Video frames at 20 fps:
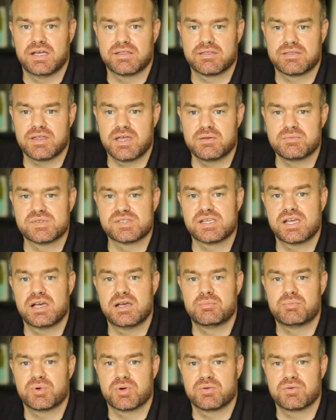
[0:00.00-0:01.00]
a thumbs
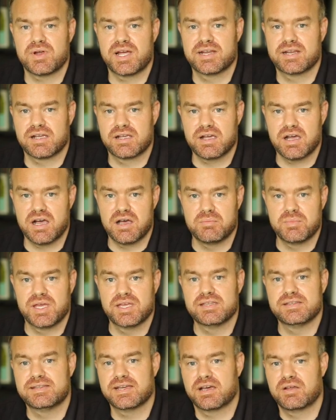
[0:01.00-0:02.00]
up or write a
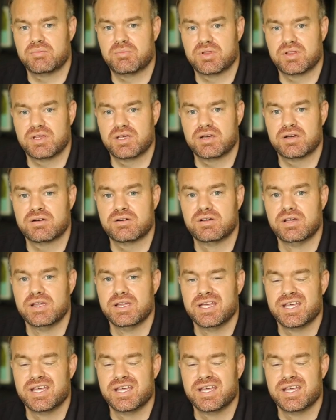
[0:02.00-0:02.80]
comment down below.